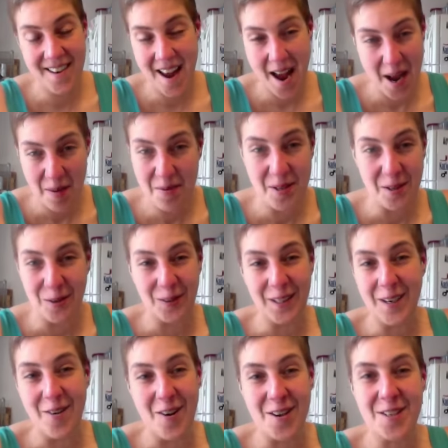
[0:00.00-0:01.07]

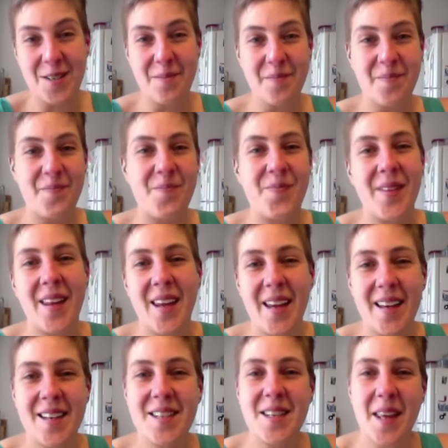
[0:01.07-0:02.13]
absolutely awesome
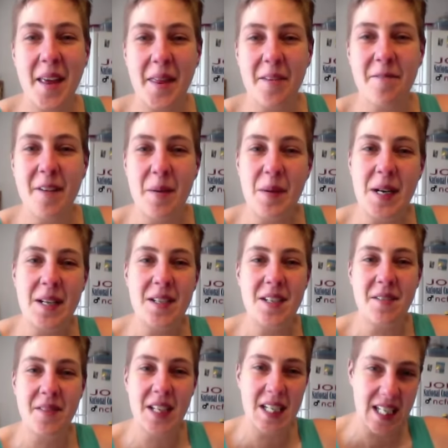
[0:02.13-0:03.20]
is that the
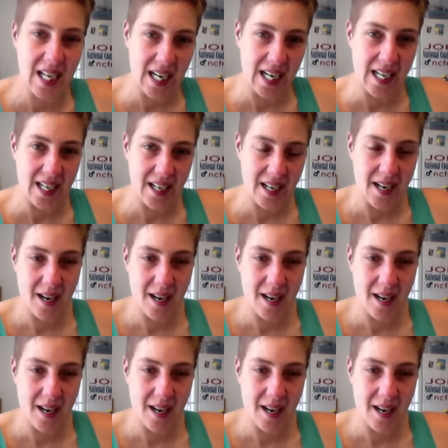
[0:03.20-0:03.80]
feminists of the day